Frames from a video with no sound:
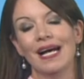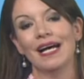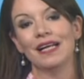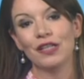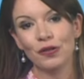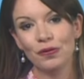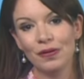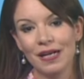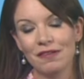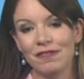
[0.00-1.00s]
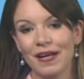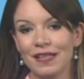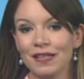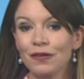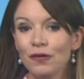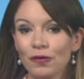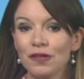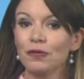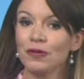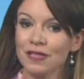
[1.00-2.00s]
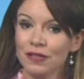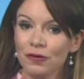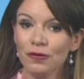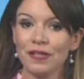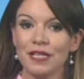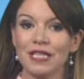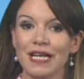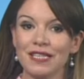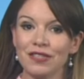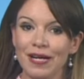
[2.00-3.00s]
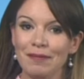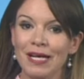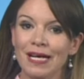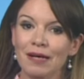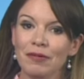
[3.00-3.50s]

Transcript: and cooler further north towards the north of the jet stream.